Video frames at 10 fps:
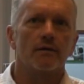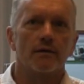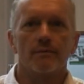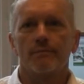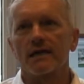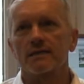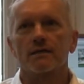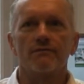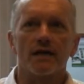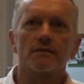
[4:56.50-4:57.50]
the passing
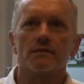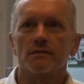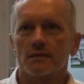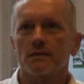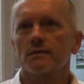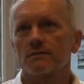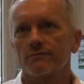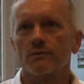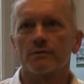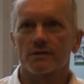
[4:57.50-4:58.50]
of answers, since, of
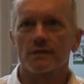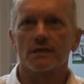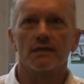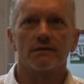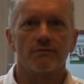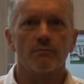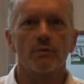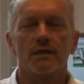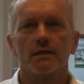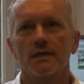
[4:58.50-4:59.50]
course,
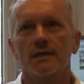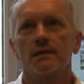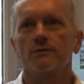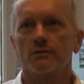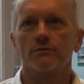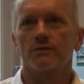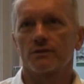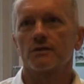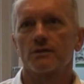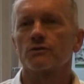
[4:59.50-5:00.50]

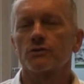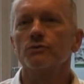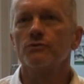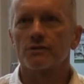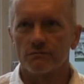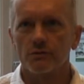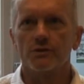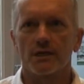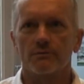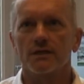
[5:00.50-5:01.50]
since the students of new
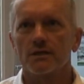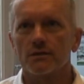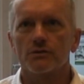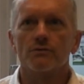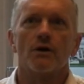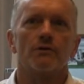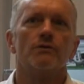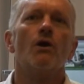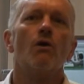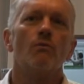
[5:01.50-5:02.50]
generations do not
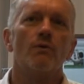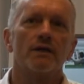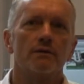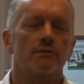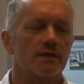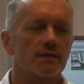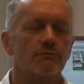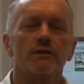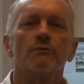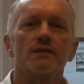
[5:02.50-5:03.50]
know what
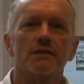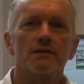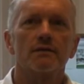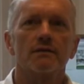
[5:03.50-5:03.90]
questions